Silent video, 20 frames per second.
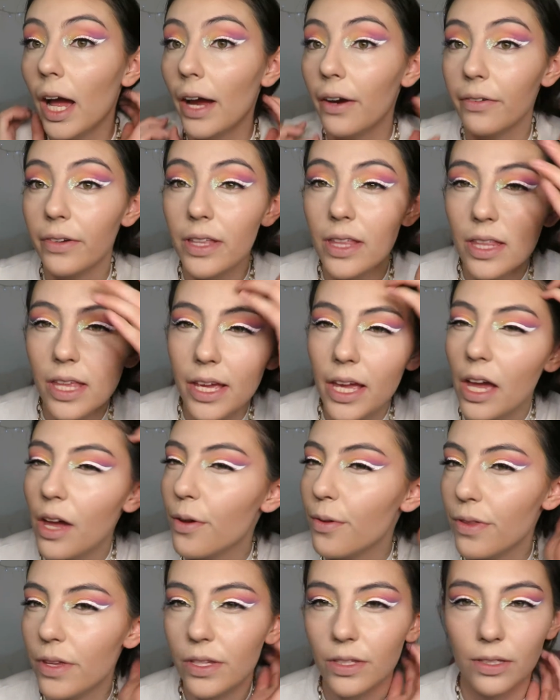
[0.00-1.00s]
I really like
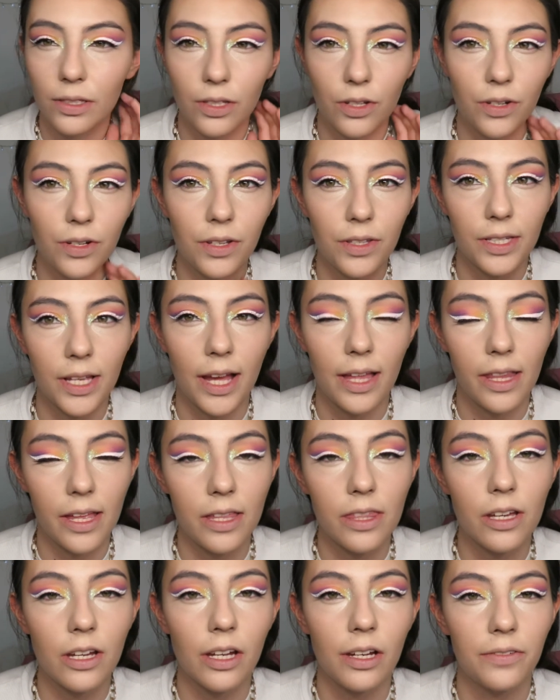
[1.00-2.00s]
how this looks. I
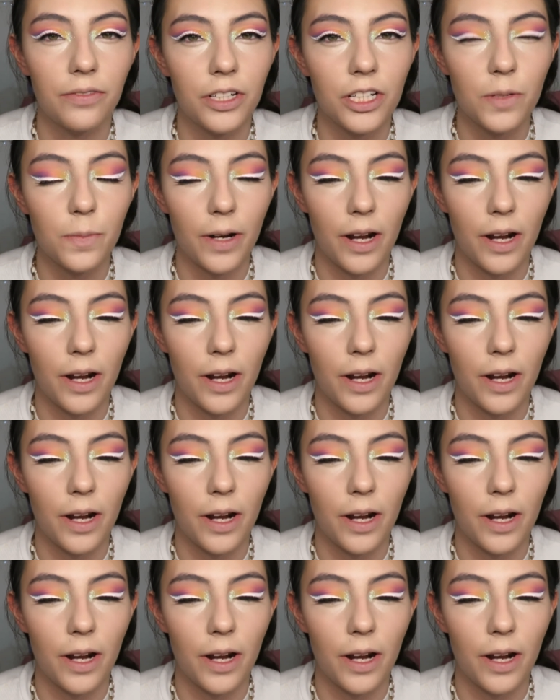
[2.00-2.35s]
like the coverage,